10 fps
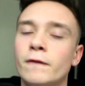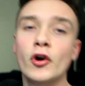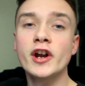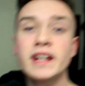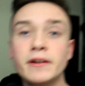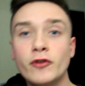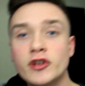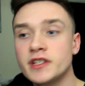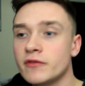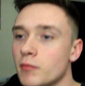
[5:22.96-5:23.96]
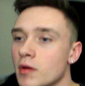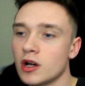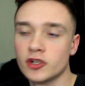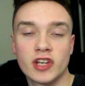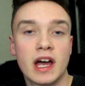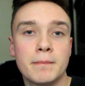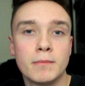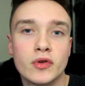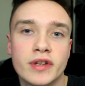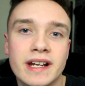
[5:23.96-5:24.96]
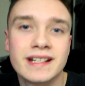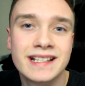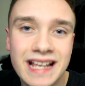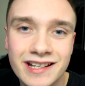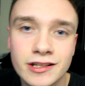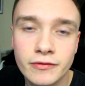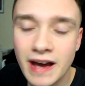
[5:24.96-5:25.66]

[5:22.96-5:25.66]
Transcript: Friday the thirtieth of March and Monday the second of